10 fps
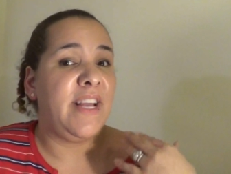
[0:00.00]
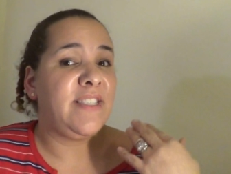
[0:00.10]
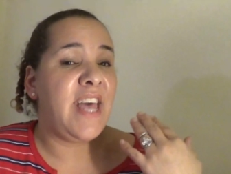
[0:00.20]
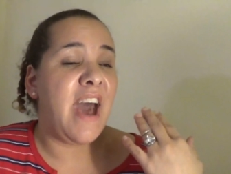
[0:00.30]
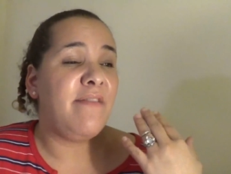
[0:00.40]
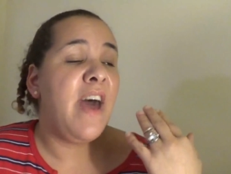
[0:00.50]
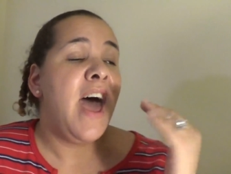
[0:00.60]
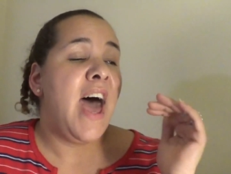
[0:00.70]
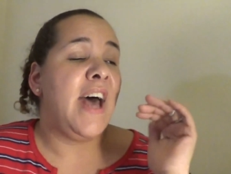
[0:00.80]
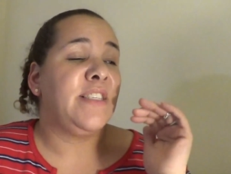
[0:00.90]
let's have
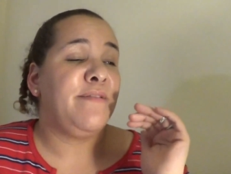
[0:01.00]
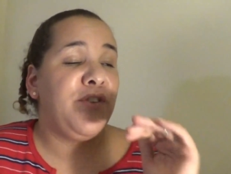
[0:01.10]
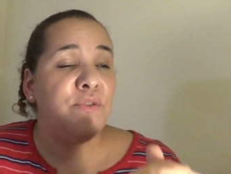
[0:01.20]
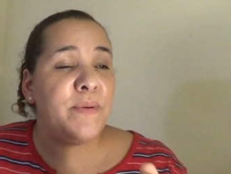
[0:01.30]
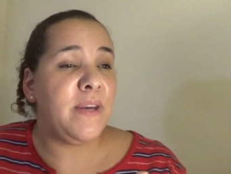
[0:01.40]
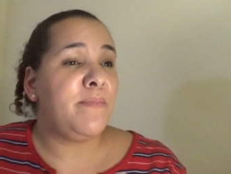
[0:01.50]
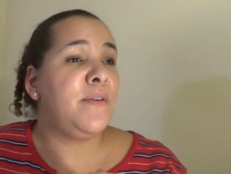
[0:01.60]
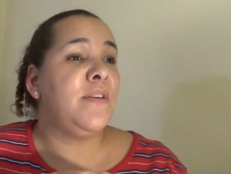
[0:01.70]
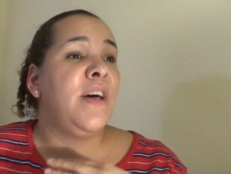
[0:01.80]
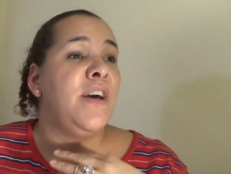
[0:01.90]
as few
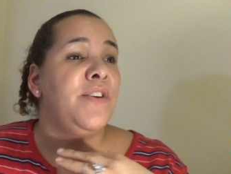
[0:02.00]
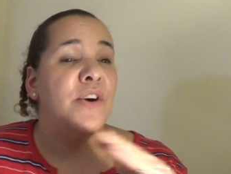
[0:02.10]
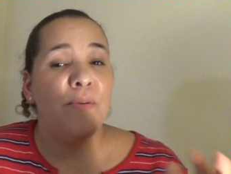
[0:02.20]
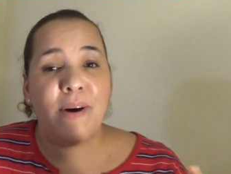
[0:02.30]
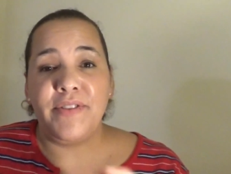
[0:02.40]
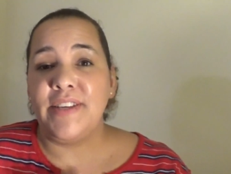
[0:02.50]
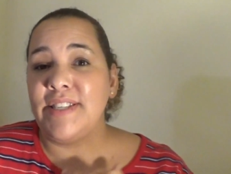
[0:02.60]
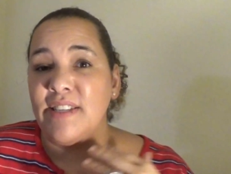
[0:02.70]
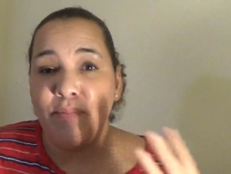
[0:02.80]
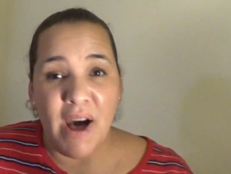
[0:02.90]
people know about
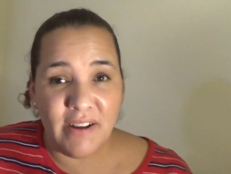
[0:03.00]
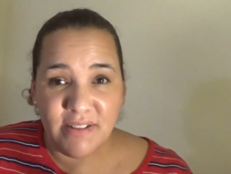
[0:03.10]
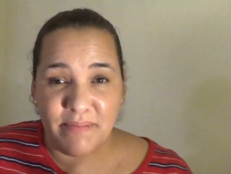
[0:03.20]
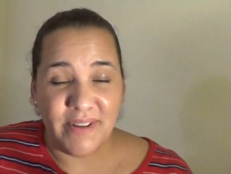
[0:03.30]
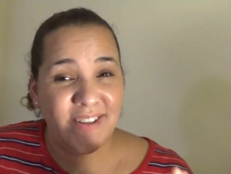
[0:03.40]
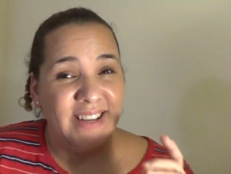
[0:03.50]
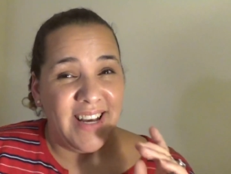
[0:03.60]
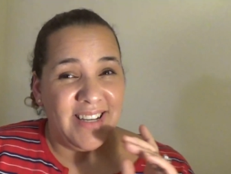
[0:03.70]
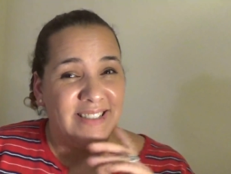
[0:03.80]
this as possible.